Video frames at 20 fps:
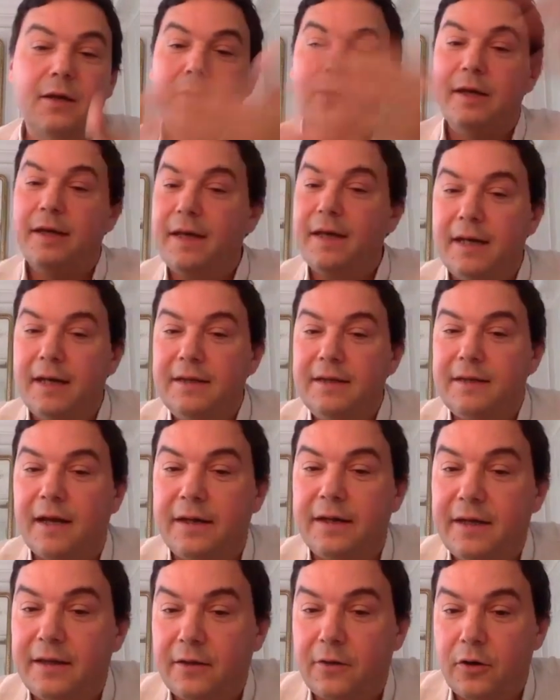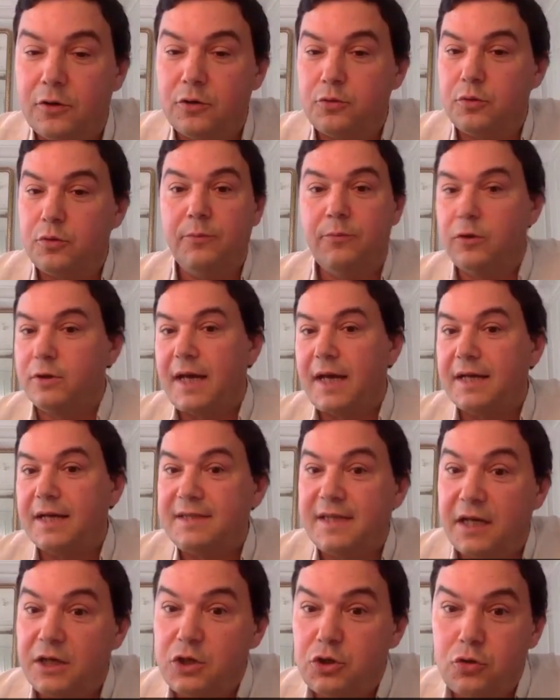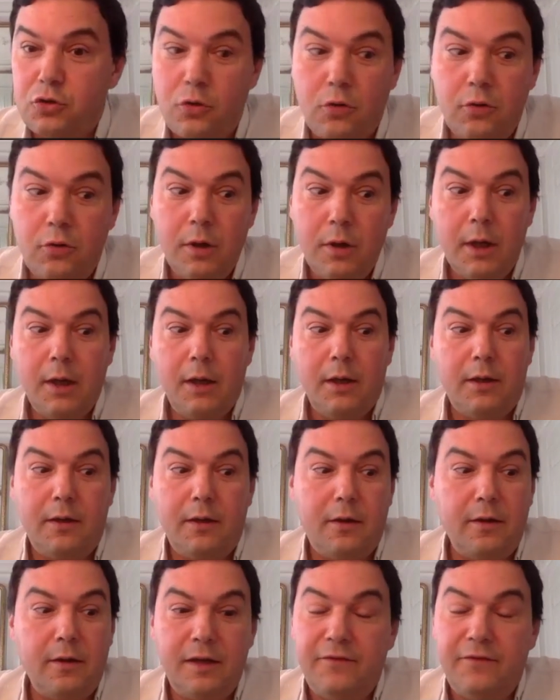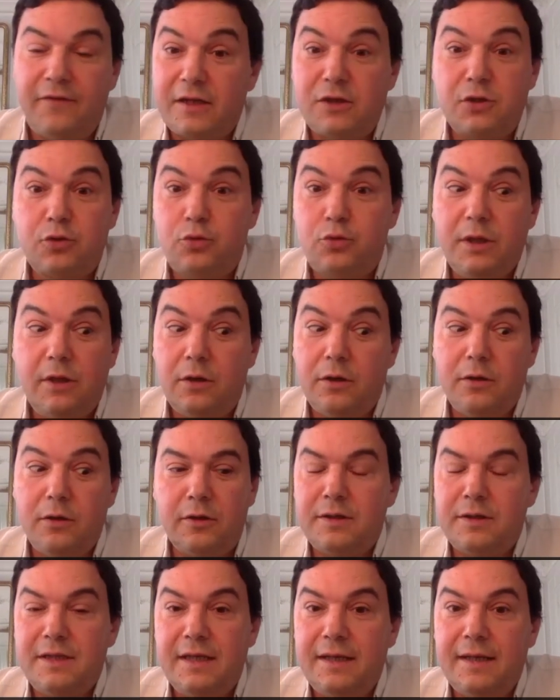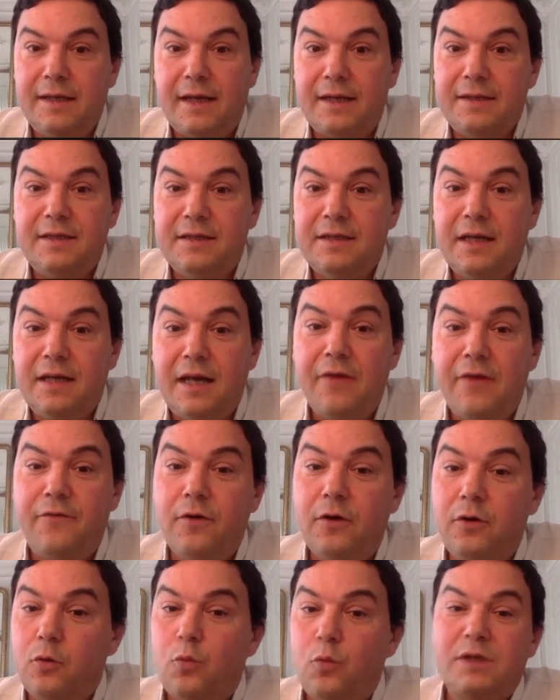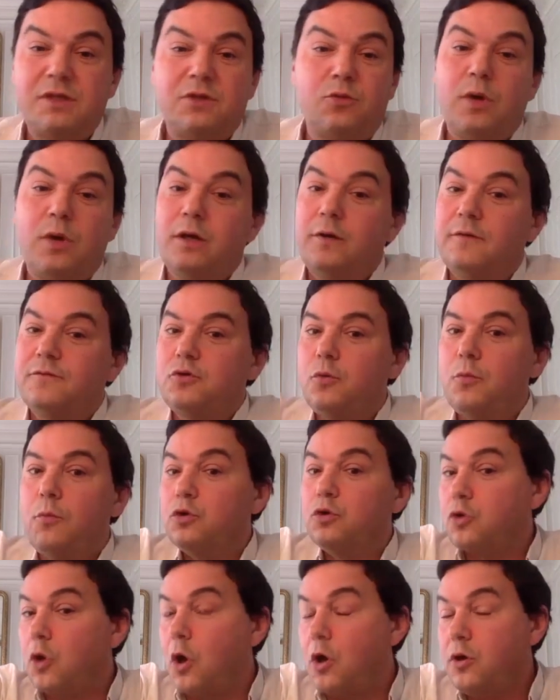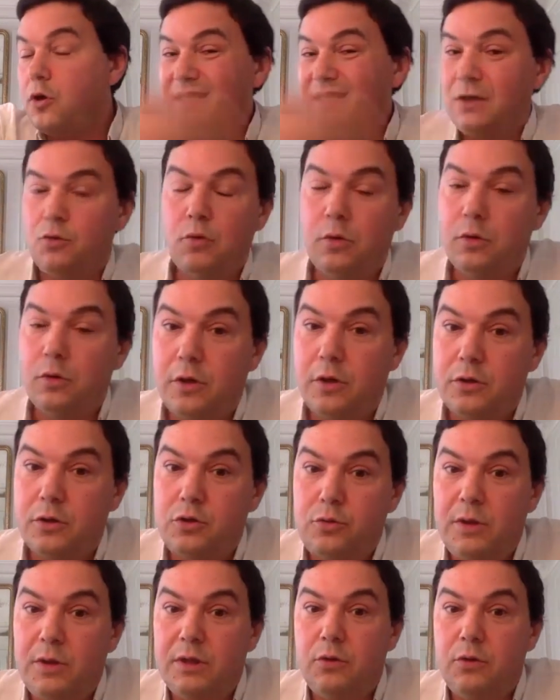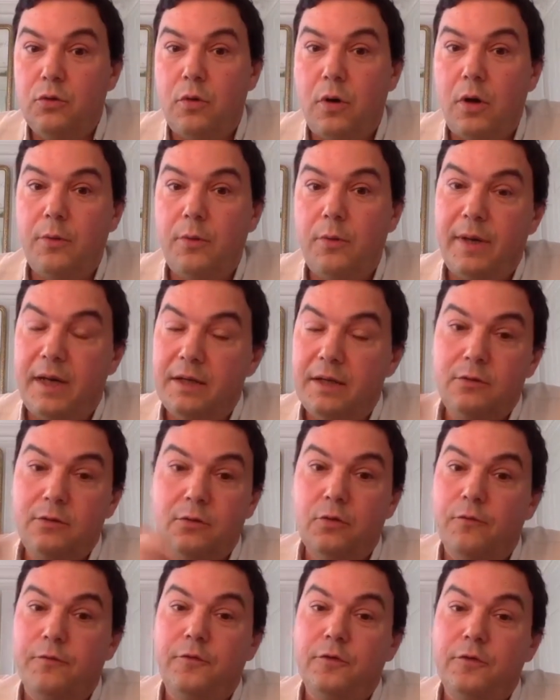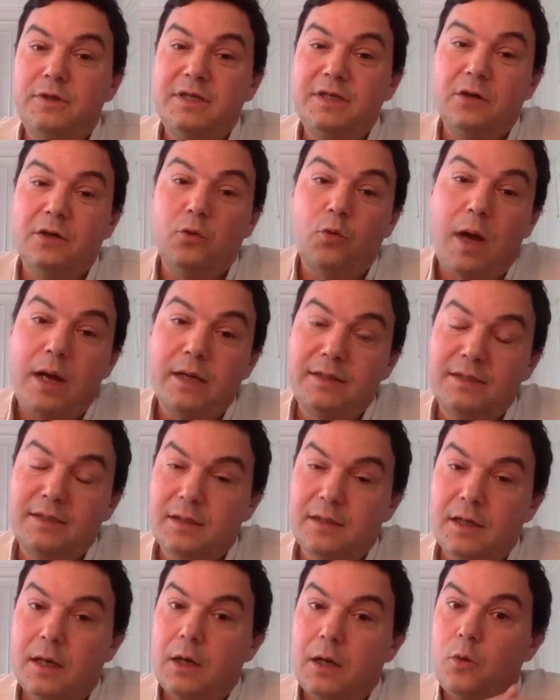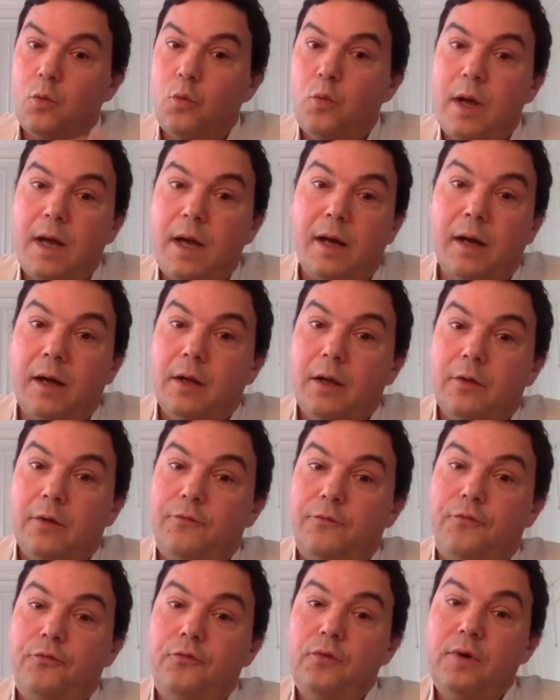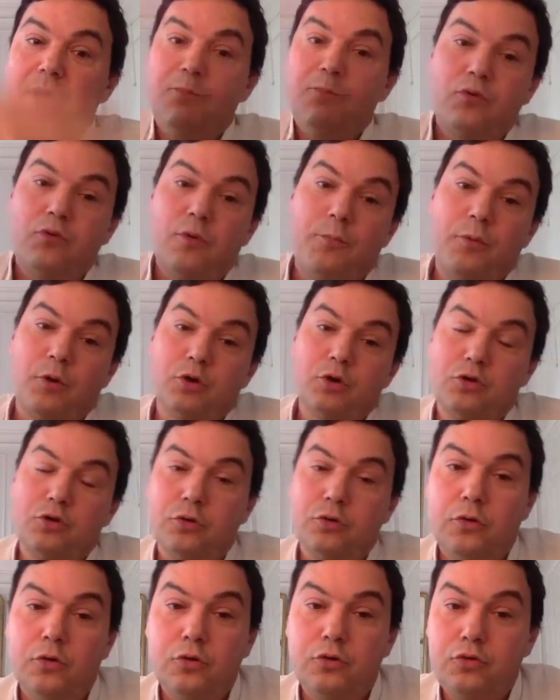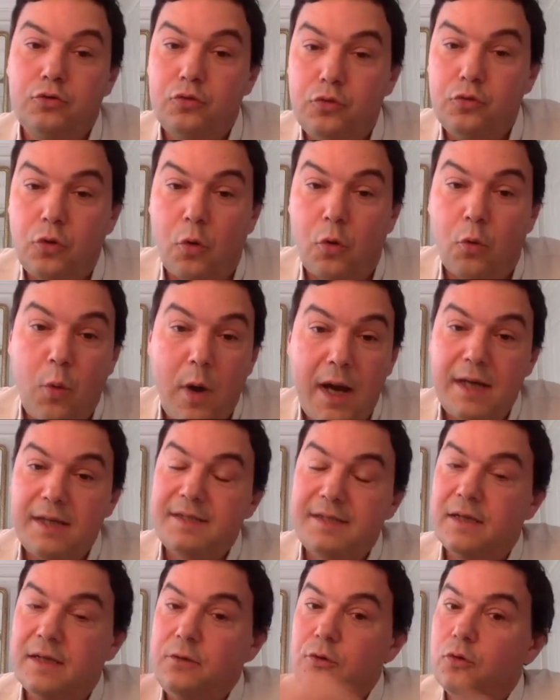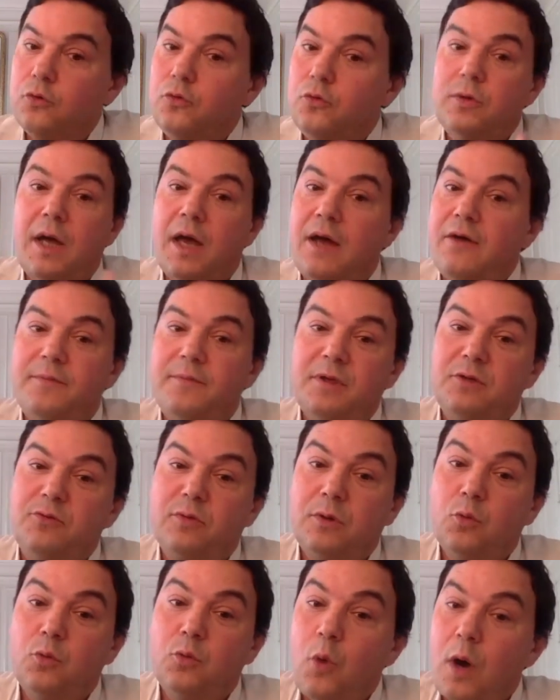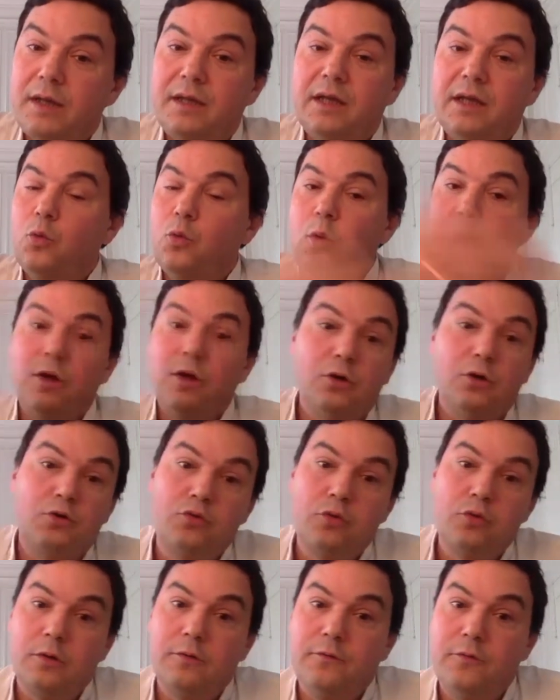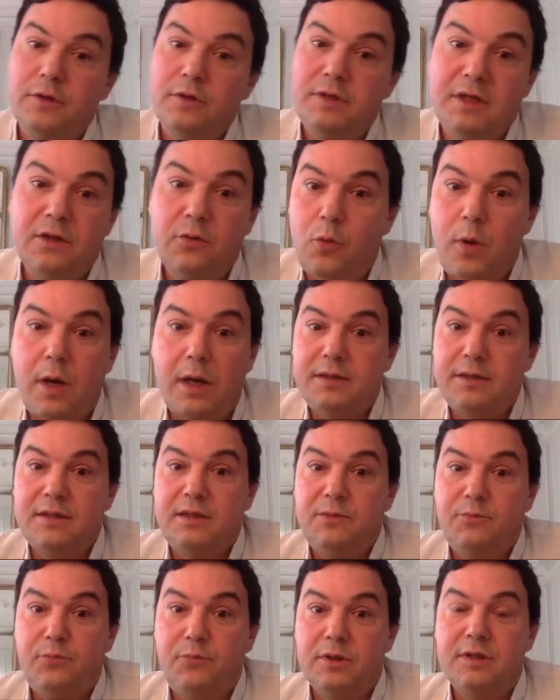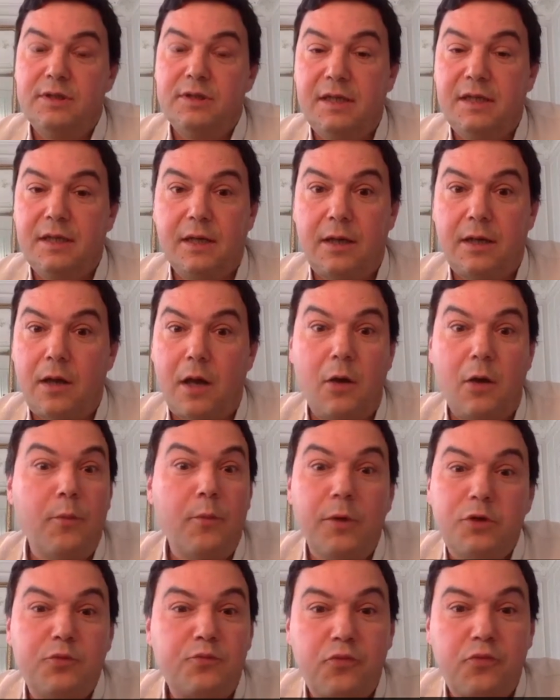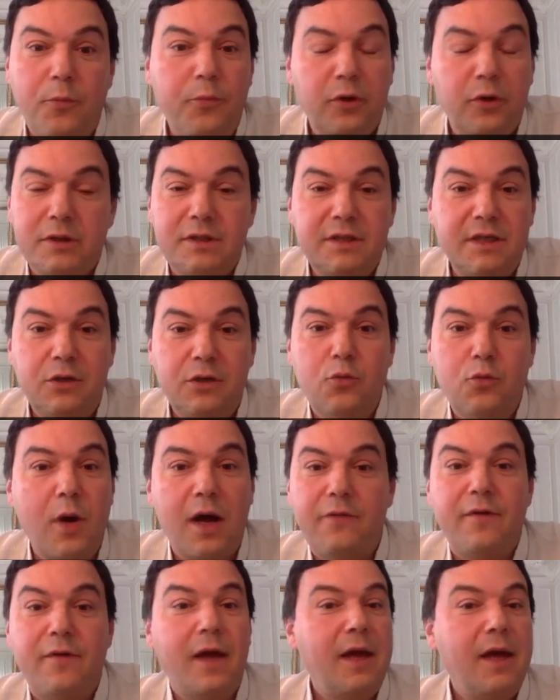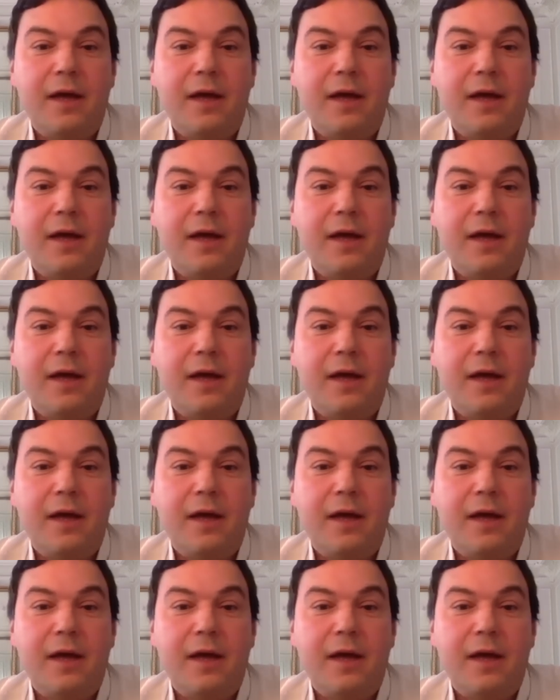uh, egalitarian country. But as I show, uh, in fact, Sweden until 1911 was one of the most unequal country in Europe and, you know, voting rights were fully proportional to your wealth, and you could have between one and 100 voting rights depending on how much property you have.